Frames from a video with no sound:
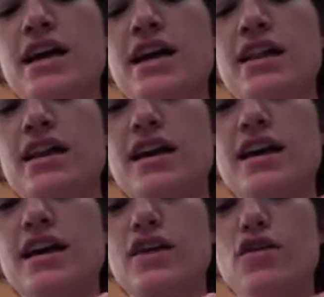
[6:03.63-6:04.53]

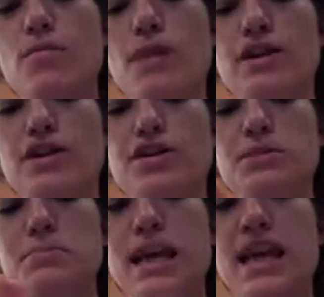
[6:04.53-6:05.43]
the coal miners
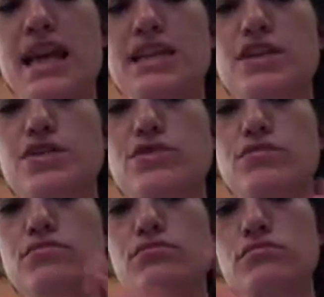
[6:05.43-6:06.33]
made
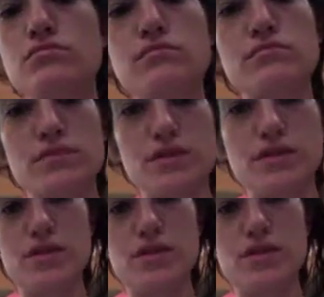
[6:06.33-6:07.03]
to do their